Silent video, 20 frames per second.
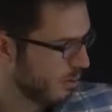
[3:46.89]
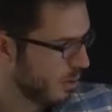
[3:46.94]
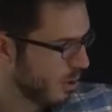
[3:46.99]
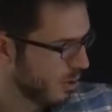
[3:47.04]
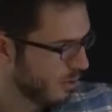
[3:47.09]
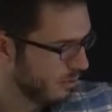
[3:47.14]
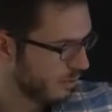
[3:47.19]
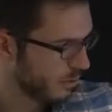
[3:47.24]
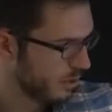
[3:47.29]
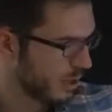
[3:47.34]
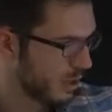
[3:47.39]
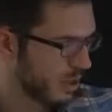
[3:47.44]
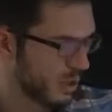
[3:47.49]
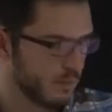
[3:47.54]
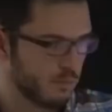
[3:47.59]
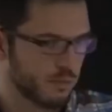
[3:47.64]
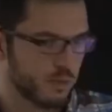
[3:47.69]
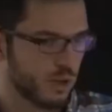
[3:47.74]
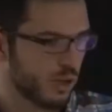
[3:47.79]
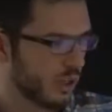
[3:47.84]
both
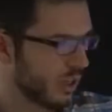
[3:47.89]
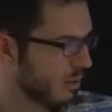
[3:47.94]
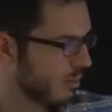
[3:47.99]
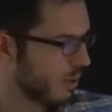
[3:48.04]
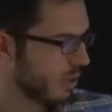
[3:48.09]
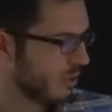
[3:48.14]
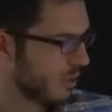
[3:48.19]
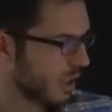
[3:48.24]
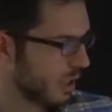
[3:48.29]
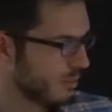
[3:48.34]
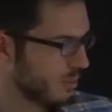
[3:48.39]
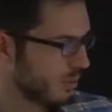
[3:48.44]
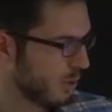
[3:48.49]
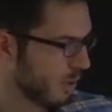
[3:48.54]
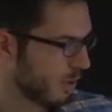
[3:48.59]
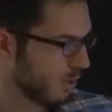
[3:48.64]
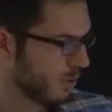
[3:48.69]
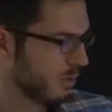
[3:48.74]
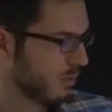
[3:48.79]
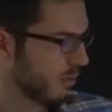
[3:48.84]
talking about the
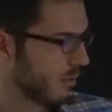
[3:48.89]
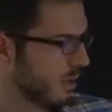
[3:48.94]
input